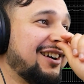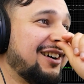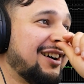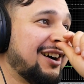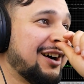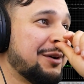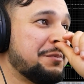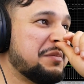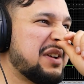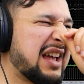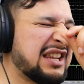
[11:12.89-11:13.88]

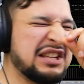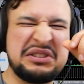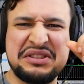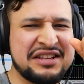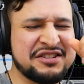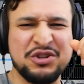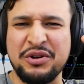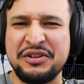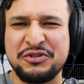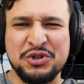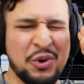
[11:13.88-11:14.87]
And that song
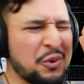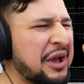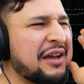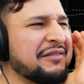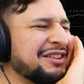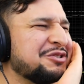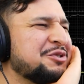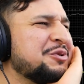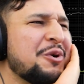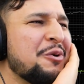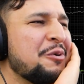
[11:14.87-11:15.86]
is so heavy,
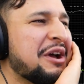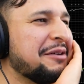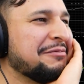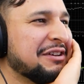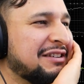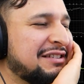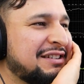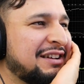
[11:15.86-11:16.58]
so heavy.